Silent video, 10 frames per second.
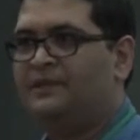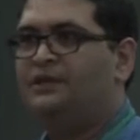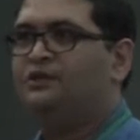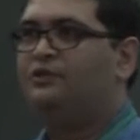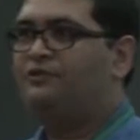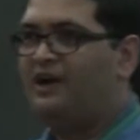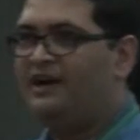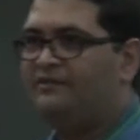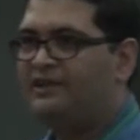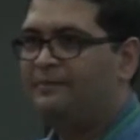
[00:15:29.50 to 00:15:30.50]
So if you are
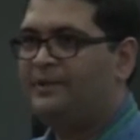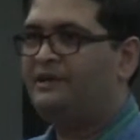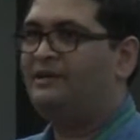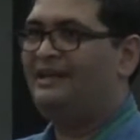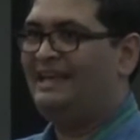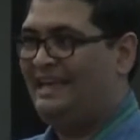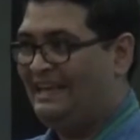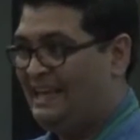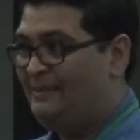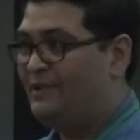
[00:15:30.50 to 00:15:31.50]
developing a
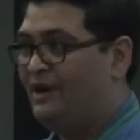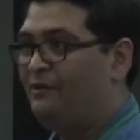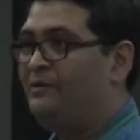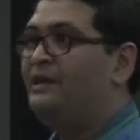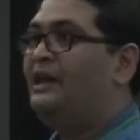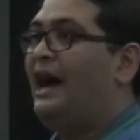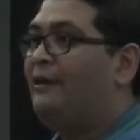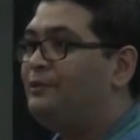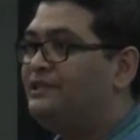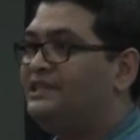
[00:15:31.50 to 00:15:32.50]
game now,
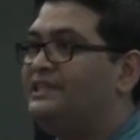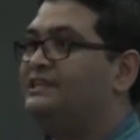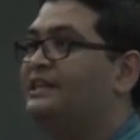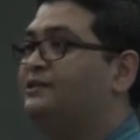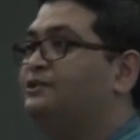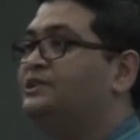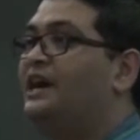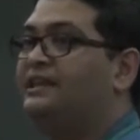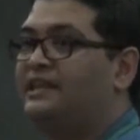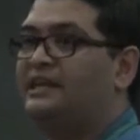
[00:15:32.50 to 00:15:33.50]
I would suggest that you
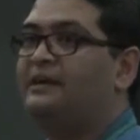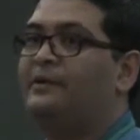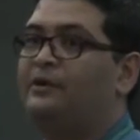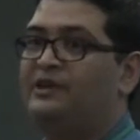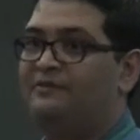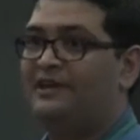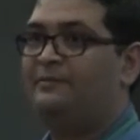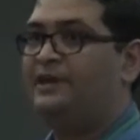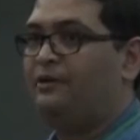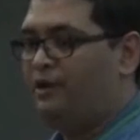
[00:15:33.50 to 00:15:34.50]
start thinking about
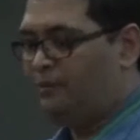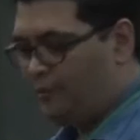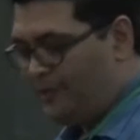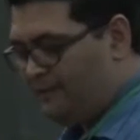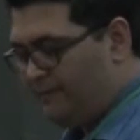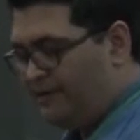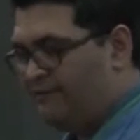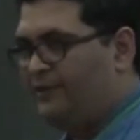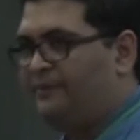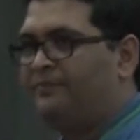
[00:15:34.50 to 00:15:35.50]
developing on mobile platform.